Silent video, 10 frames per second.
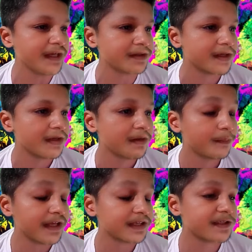
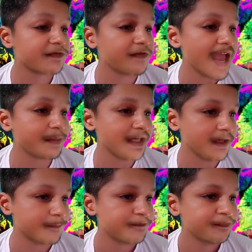Puss Family.
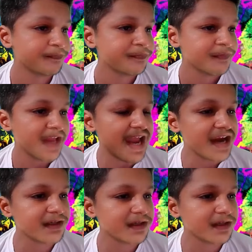And the